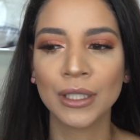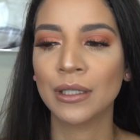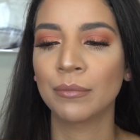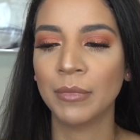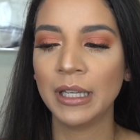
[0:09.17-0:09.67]

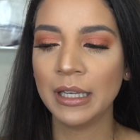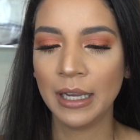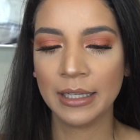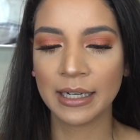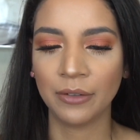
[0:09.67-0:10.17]
to me
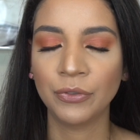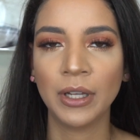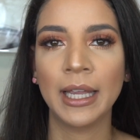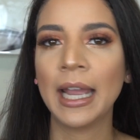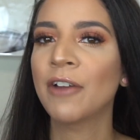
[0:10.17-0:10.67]
and I feel
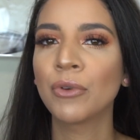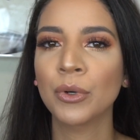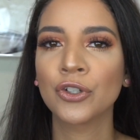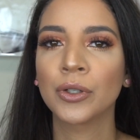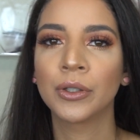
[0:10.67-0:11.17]
like
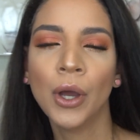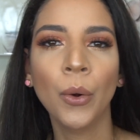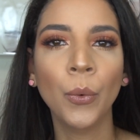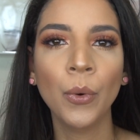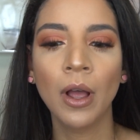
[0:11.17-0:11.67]
everyone should
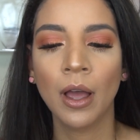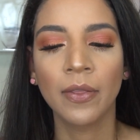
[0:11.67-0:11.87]
know